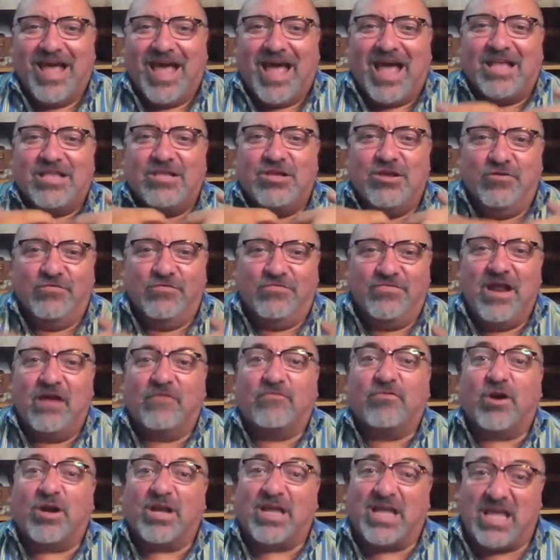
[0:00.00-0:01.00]
and you've
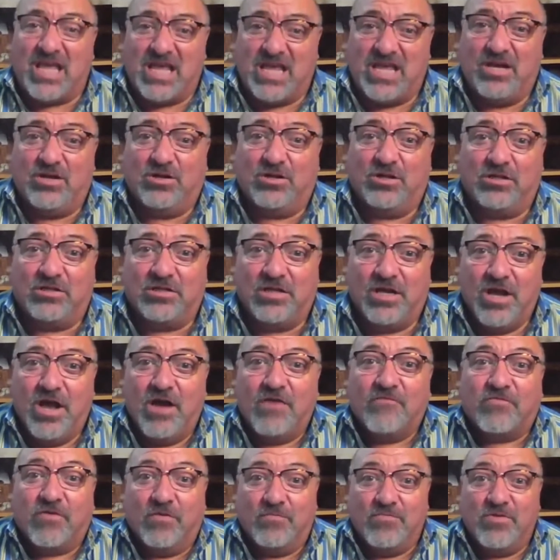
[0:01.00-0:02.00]
never healed
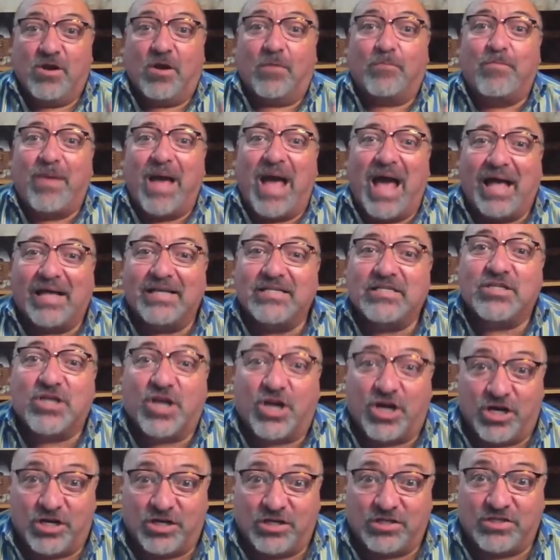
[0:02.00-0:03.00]
from your past
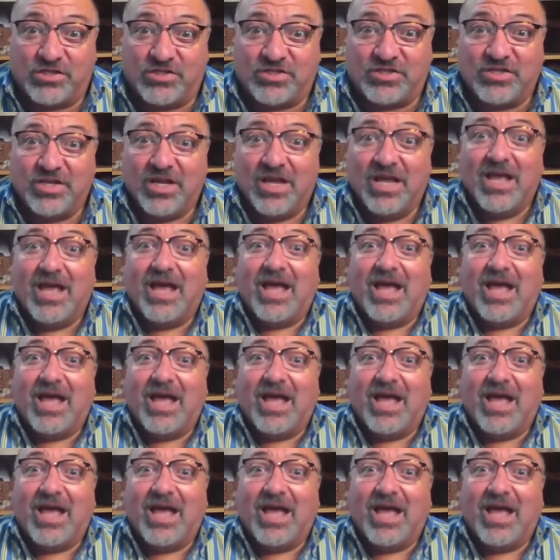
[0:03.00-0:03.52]
hurts